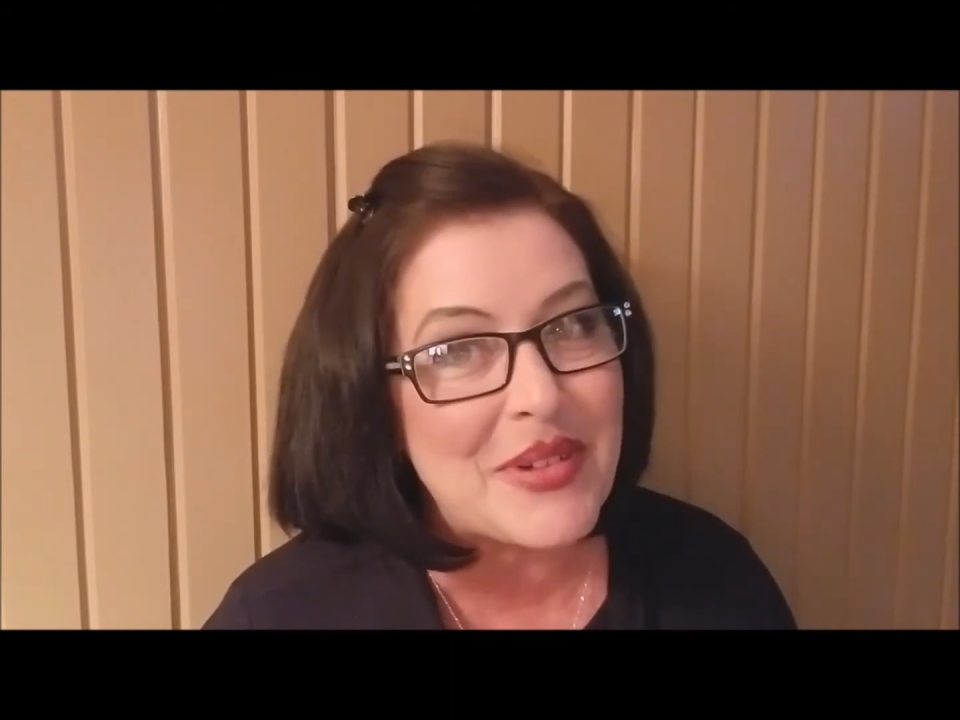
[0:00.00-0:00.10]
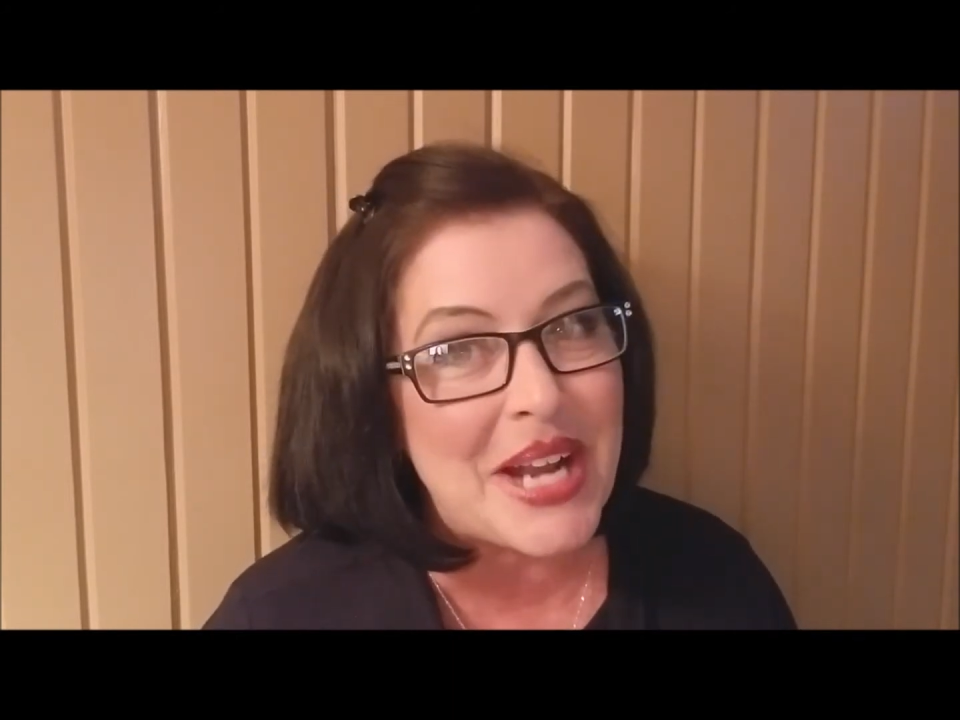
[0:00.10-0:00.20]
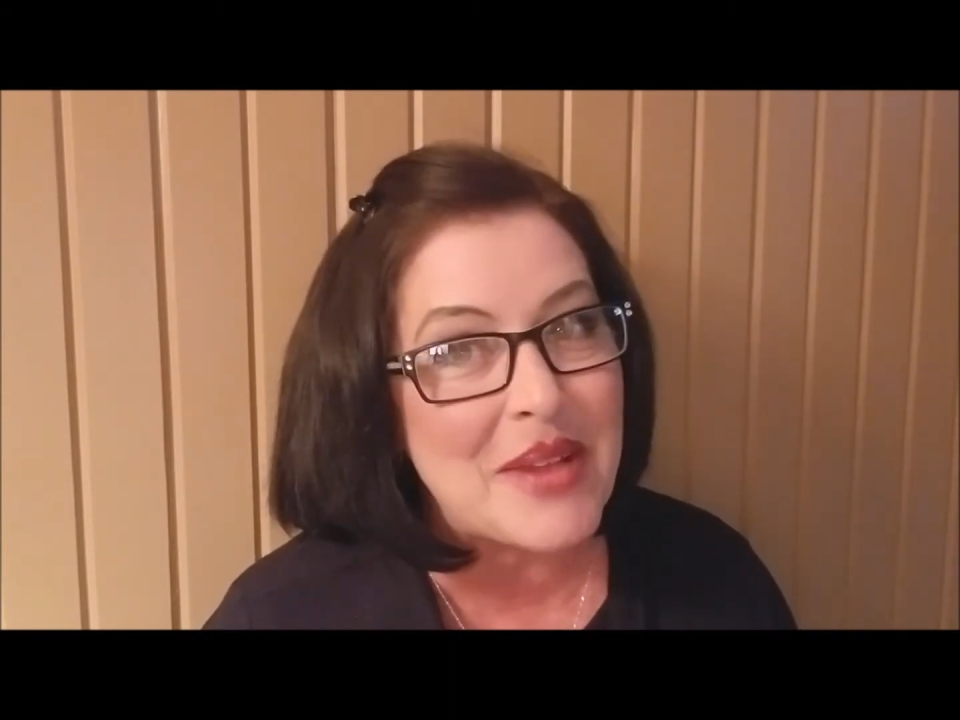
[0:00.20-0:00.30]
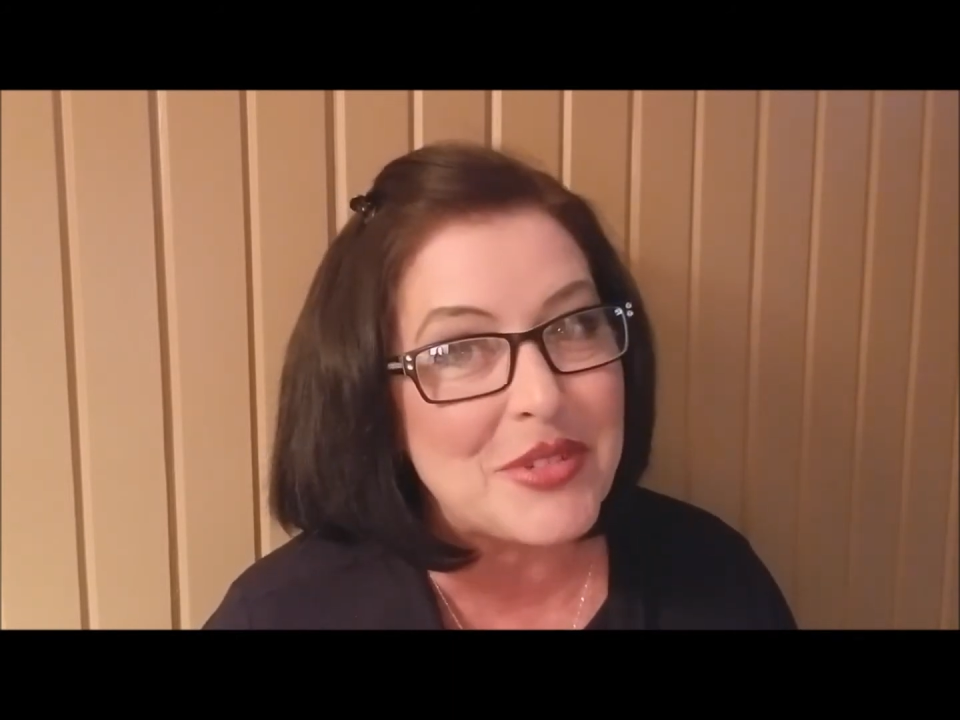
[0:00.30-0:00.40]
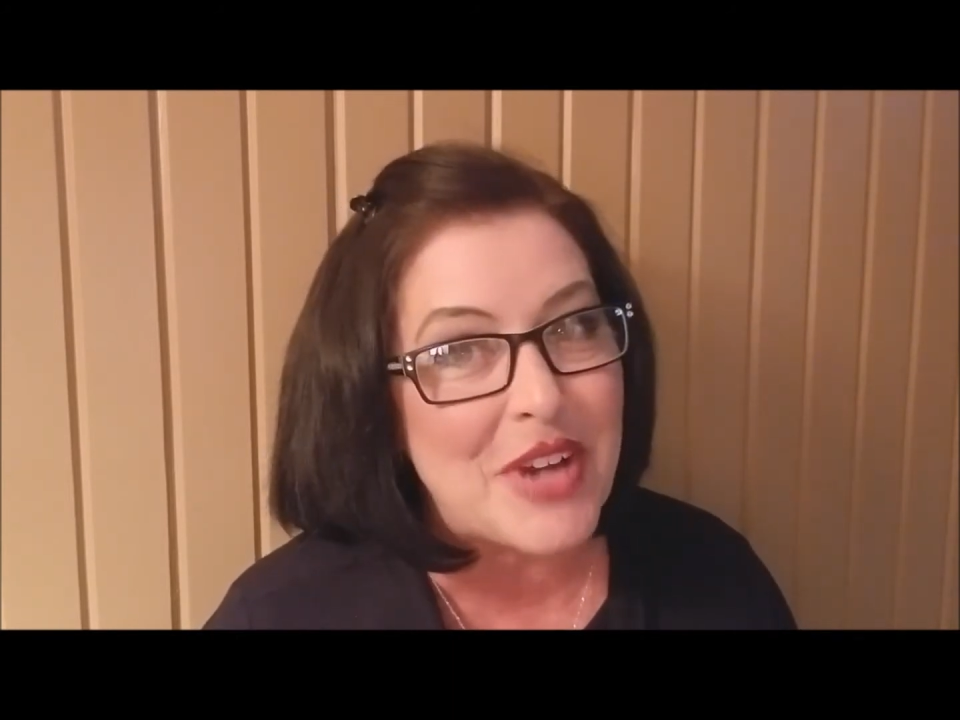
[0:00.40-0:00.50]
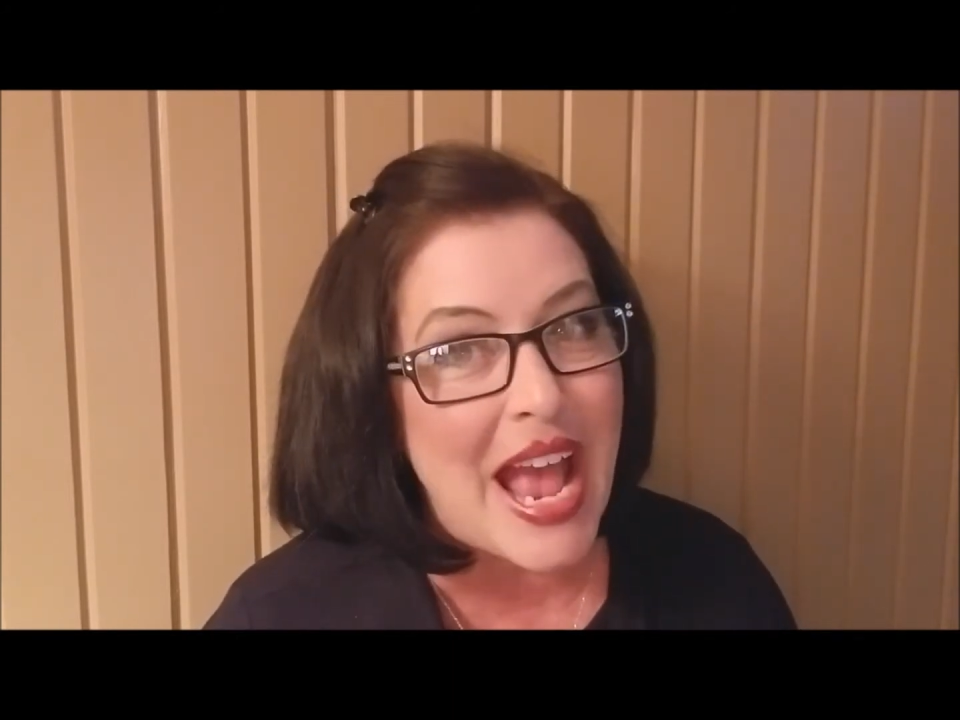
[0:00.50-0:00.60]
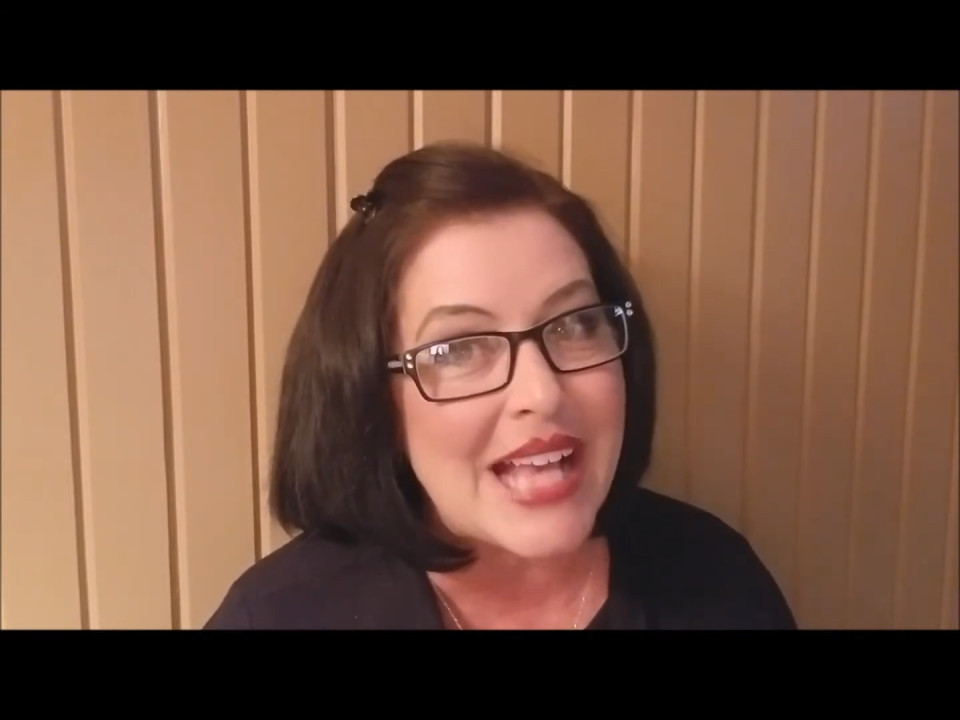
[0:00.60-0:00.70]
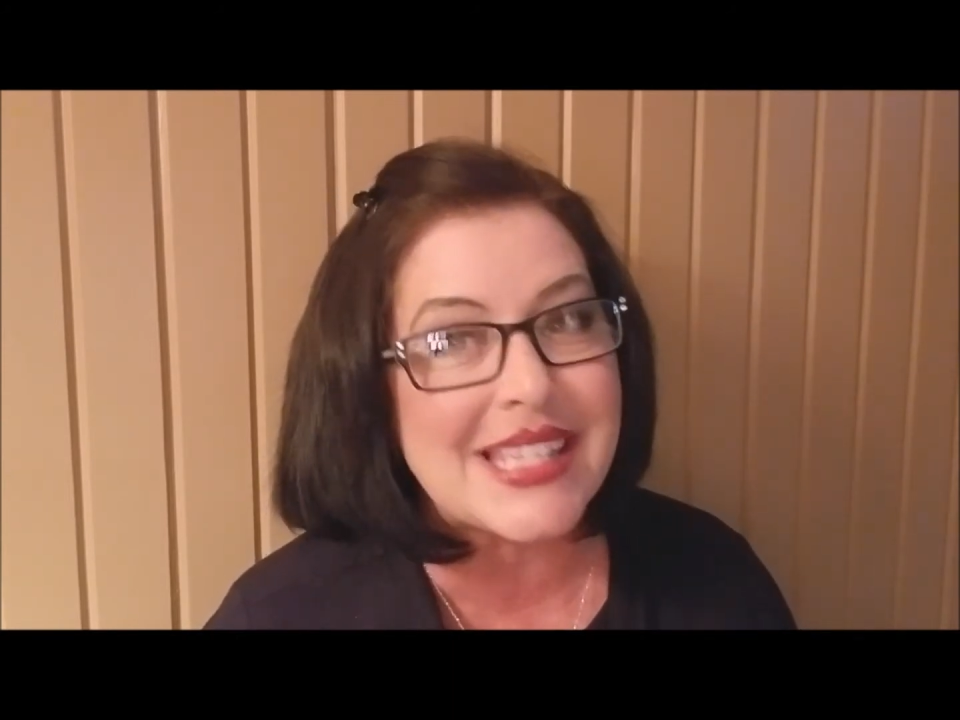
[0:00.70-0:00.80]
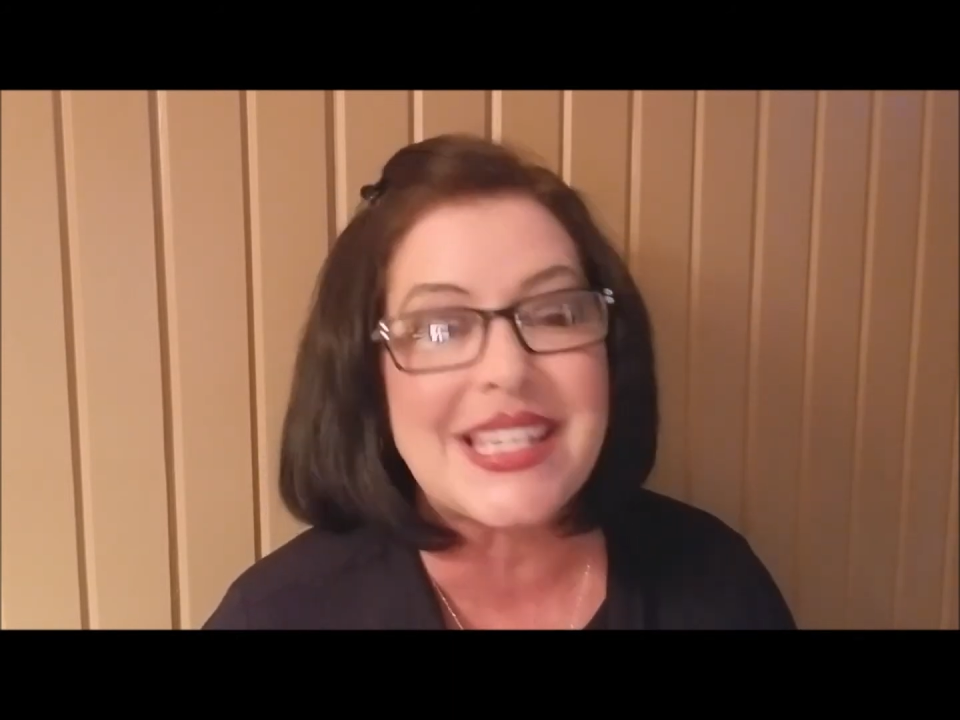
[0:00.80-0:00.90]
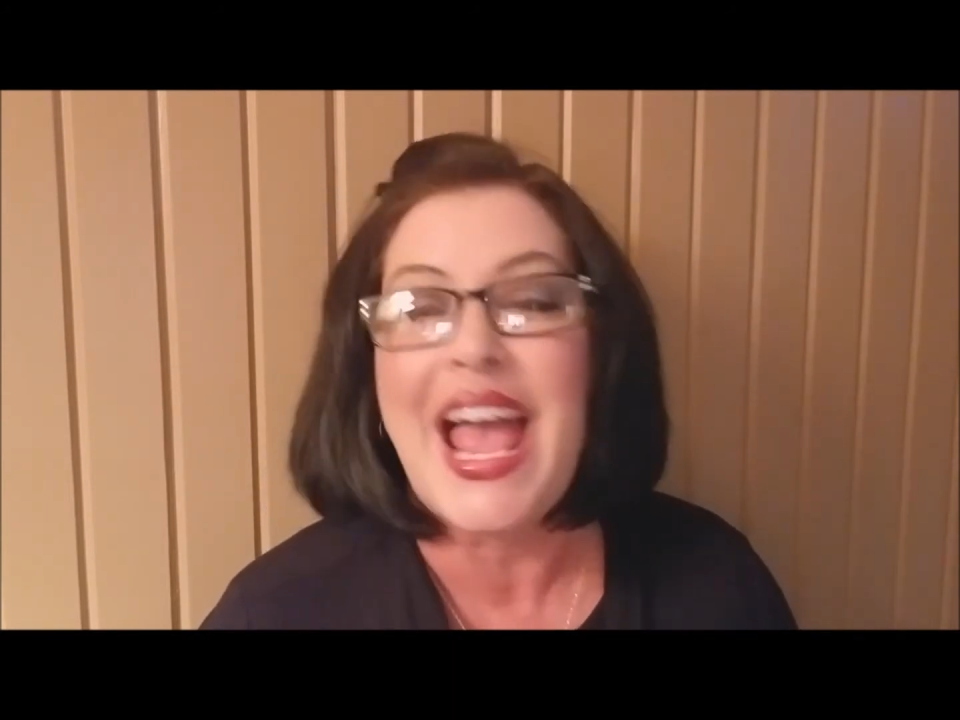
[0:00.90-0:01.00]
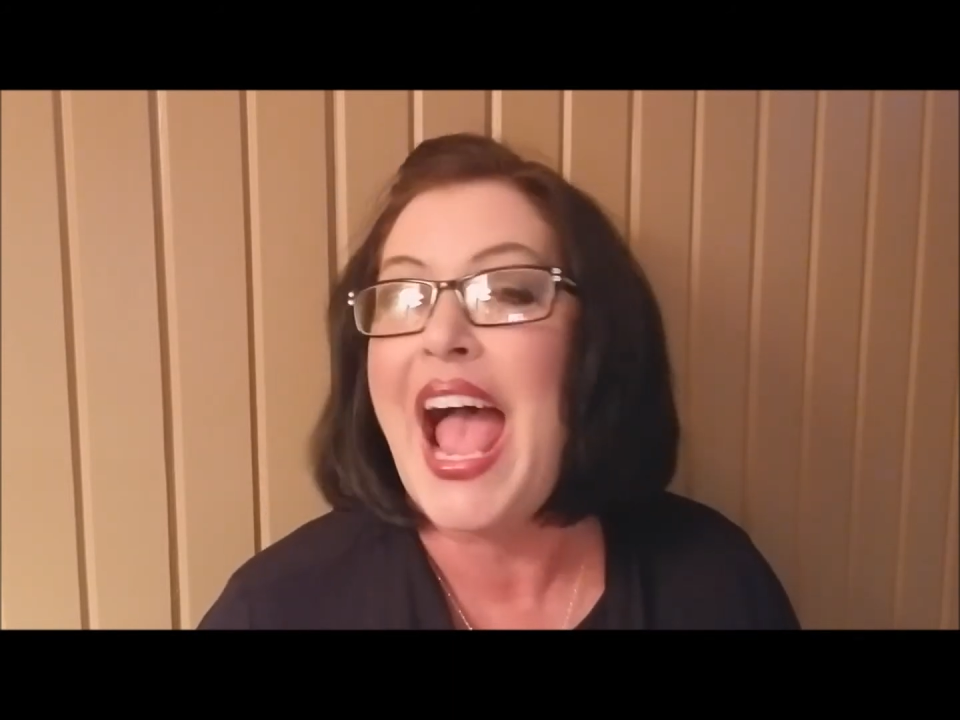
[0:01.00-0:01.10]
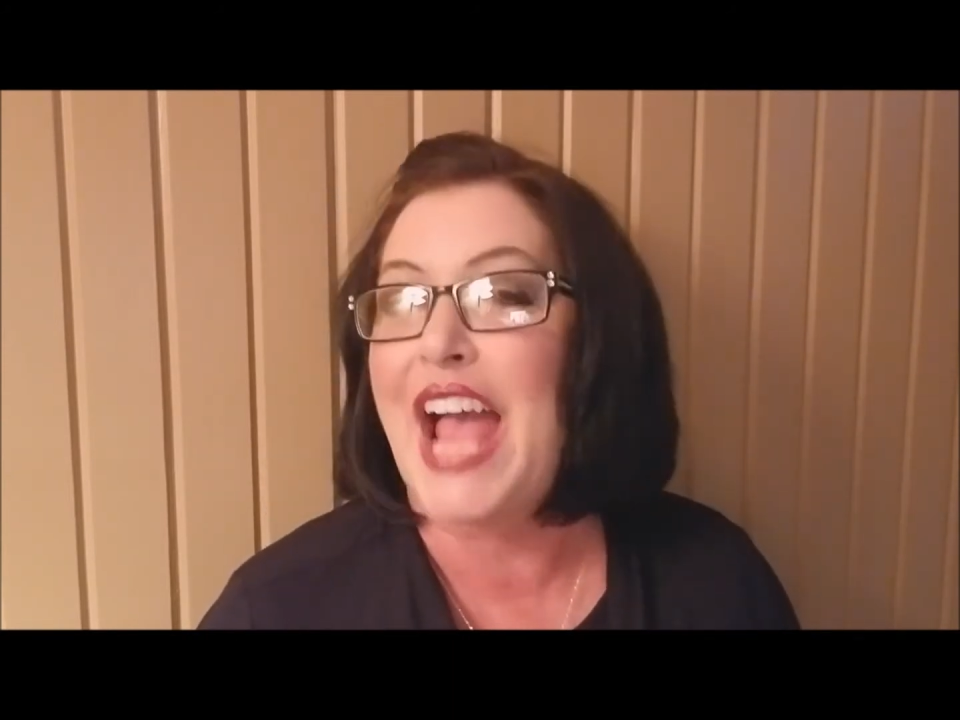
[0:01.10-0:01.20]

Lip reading: when I'm dressed,